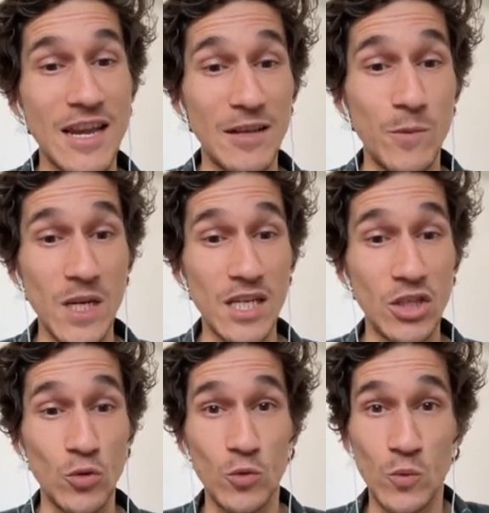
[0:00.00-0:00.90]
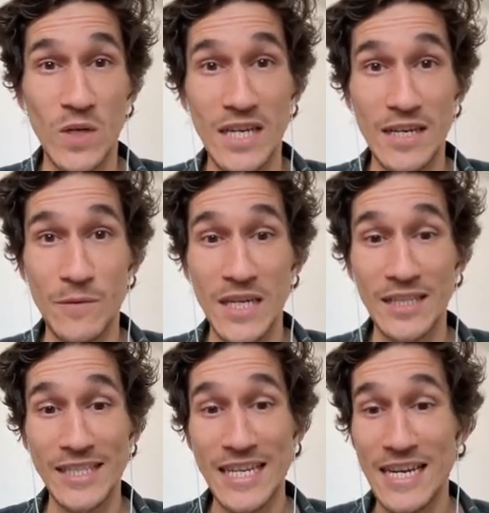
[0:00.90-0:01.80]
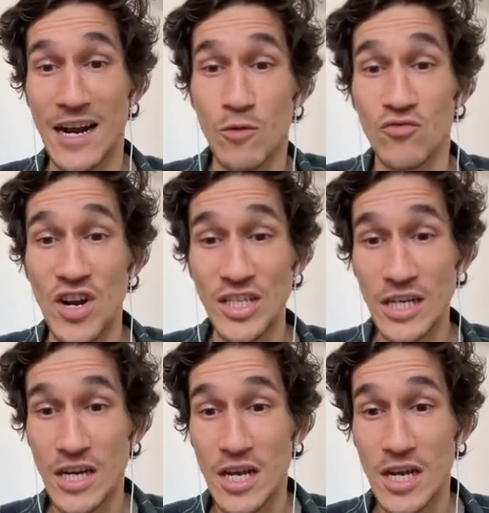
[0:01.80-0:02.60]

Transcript: and we will see our rating.